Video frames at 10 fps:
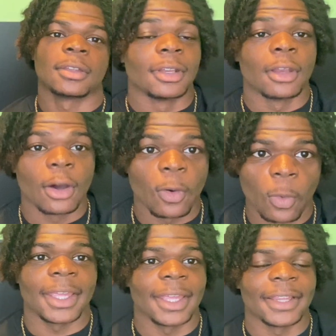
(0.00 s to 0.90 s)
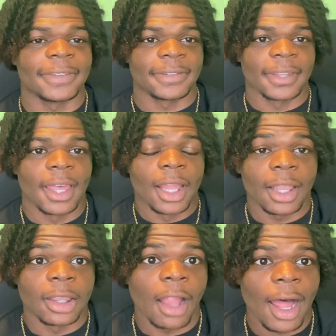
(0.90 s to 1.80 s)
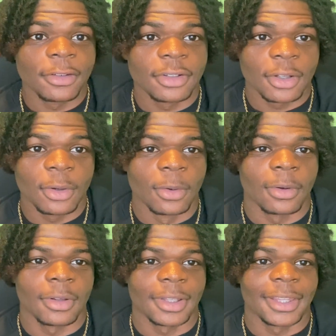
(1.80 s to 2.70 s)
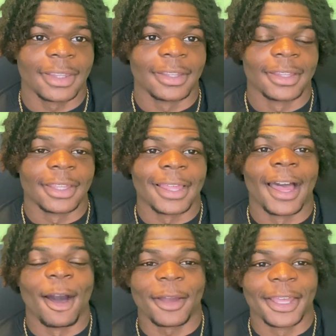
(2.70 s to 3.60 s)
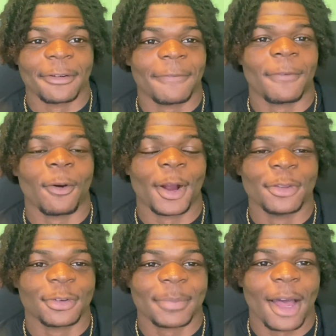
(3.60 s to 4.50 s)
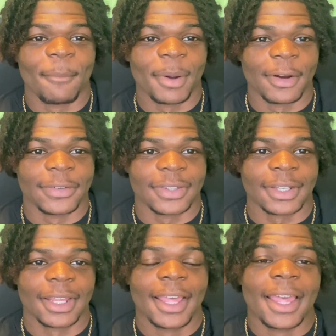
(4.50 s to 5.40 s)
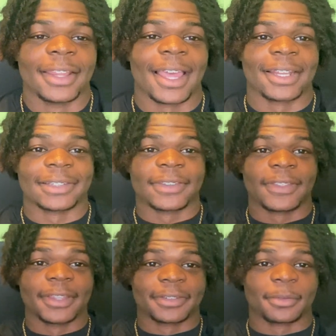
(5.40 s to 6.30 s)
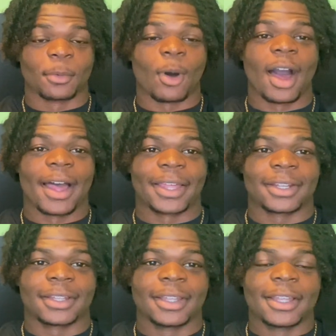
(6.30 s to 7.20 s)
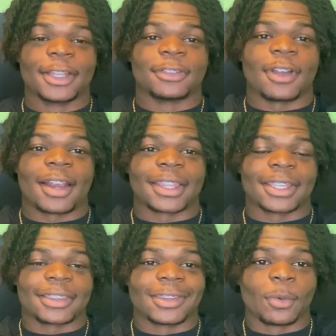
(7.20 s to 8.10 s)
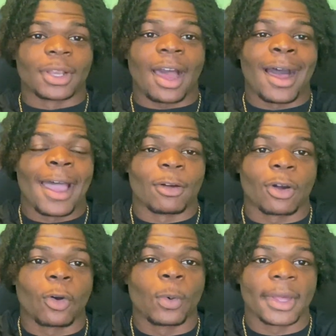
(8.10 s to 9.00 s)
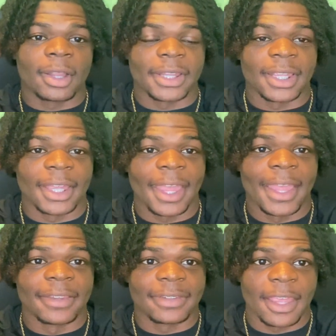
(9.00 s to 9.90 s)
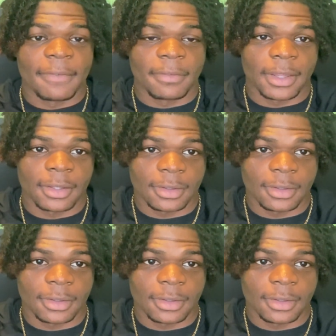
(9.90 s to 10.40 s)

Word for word: No, it's logical. How can a 400-pound person that is this wide try to get through an aisle quickly and safely?